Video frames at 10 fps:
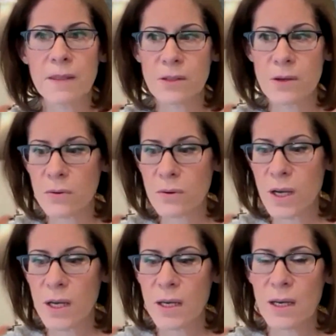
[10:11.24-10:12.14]
So
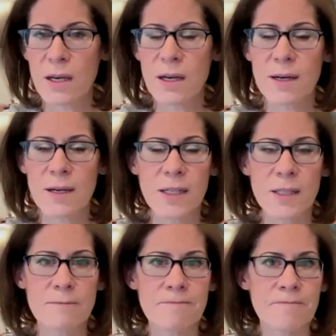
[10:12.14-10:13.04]

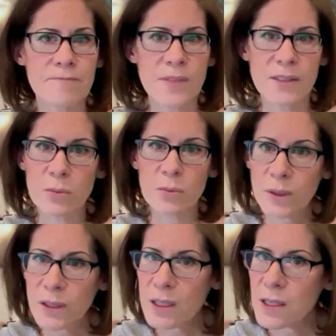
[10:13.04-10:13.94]
that's a
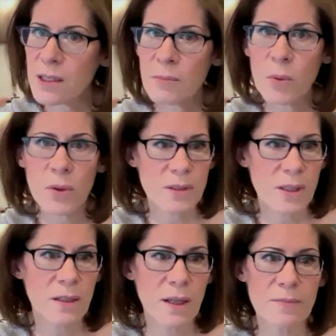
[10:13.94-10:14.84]
really important
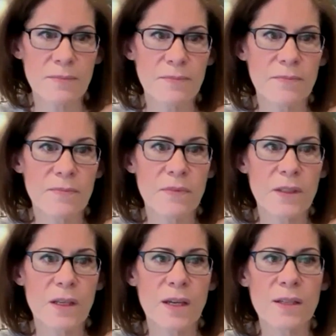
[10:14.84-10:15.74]
deadline.
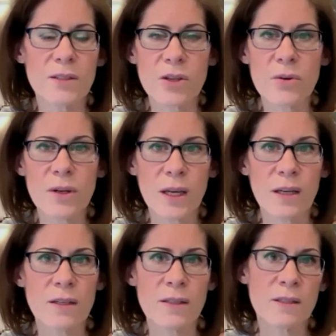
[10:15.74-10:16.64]
So
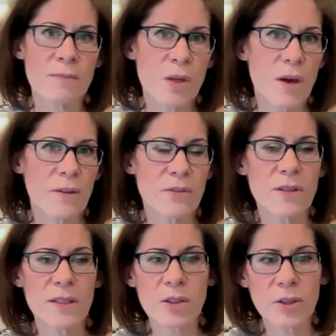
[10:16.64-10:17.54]
again, it doesn't mean you have to
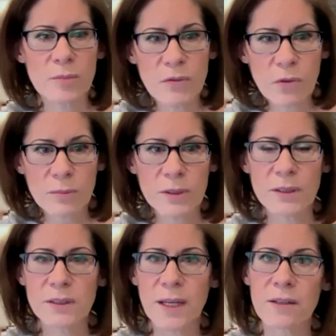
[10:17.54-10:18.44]
necessarily be
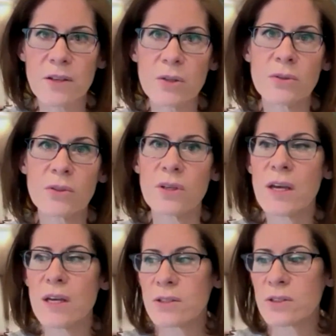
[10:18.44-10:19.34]
formally diagnosed.
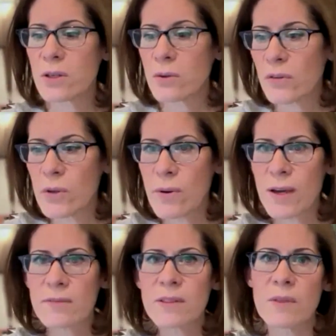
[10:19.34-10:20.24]
So if you
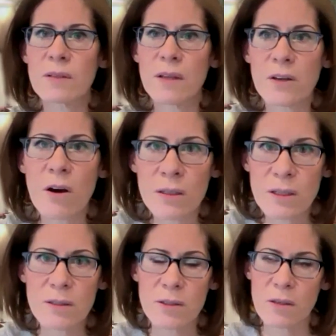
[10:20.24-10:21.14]
have something like
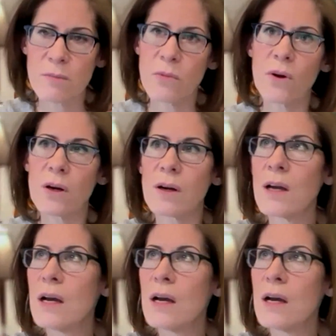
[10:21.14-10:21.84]
autism or